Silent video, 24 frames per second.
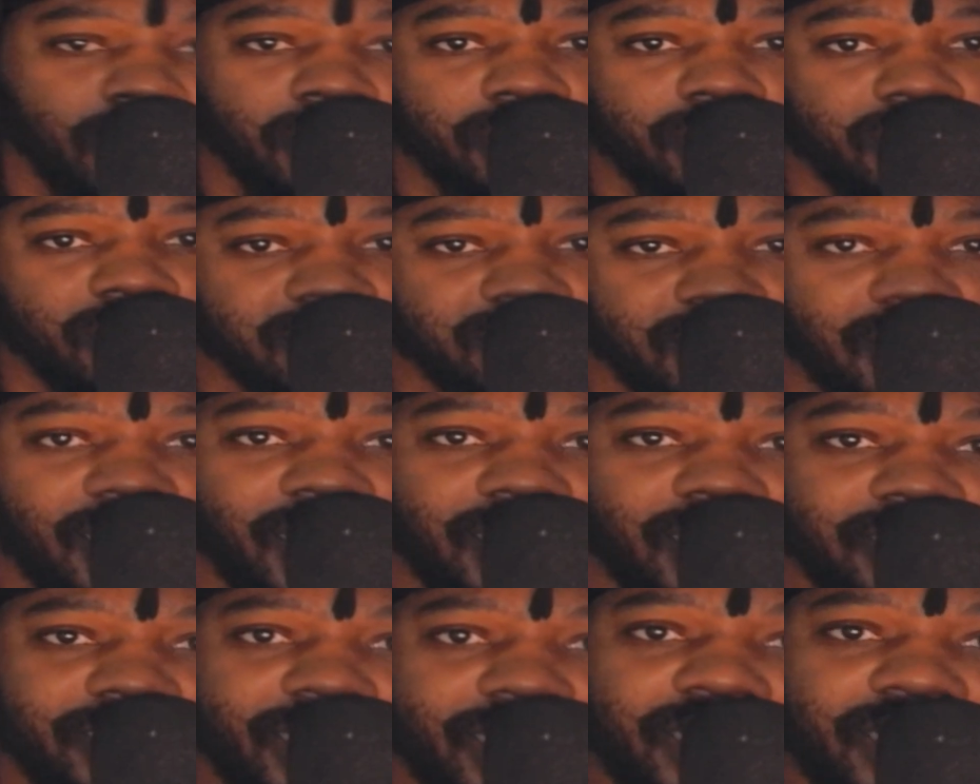there's a
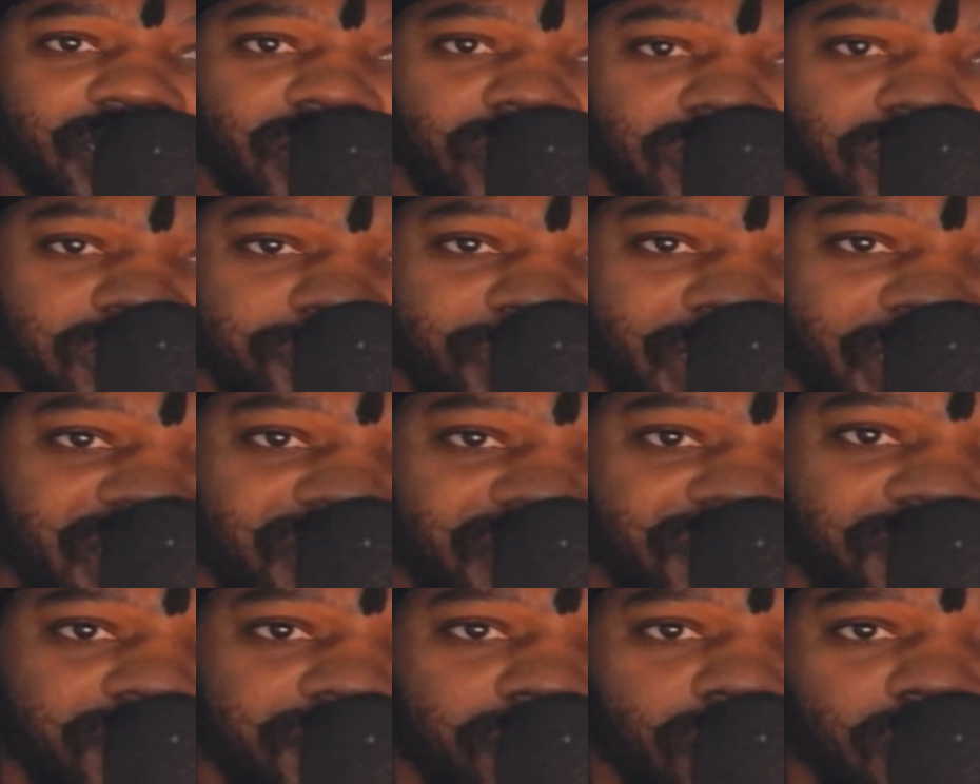lot that goes back
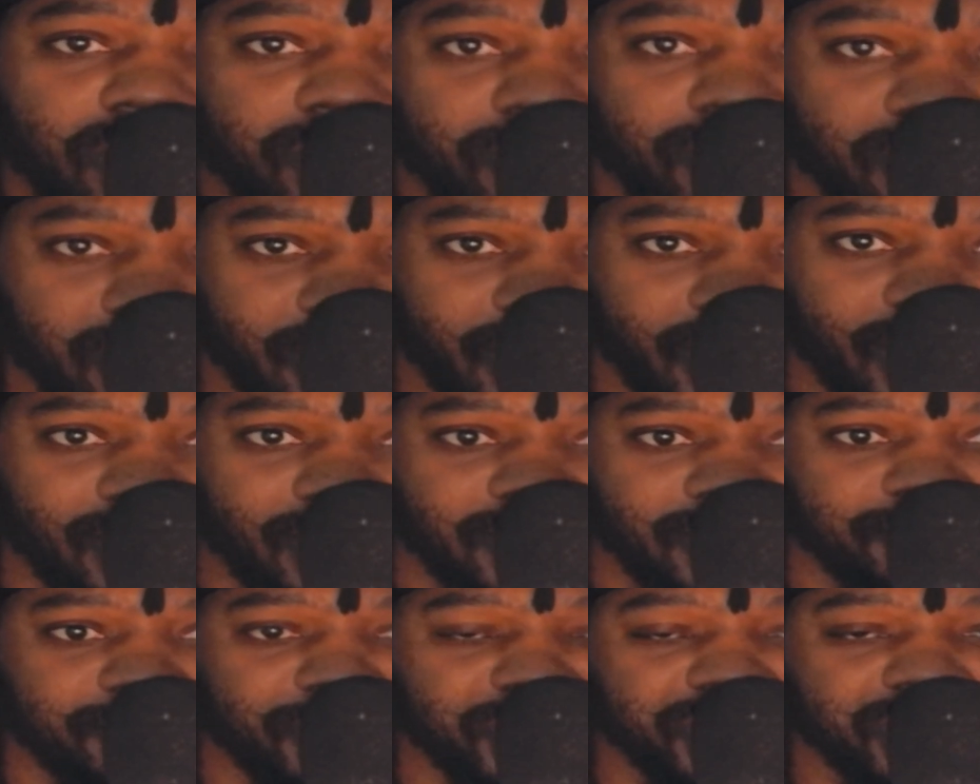and forth with that,
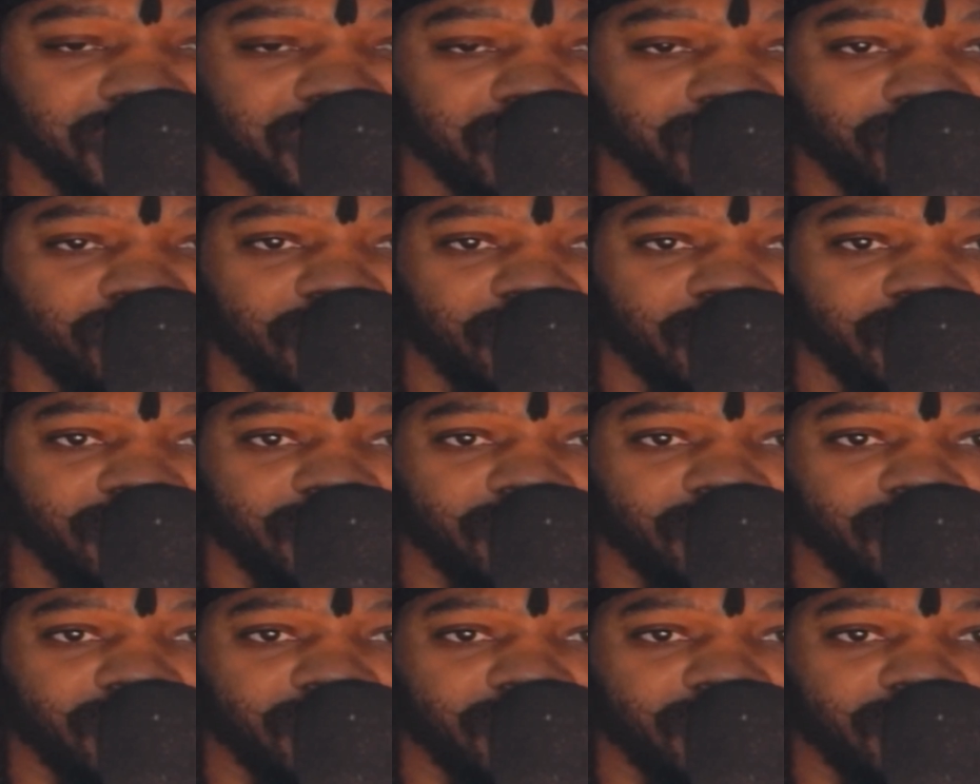especially with,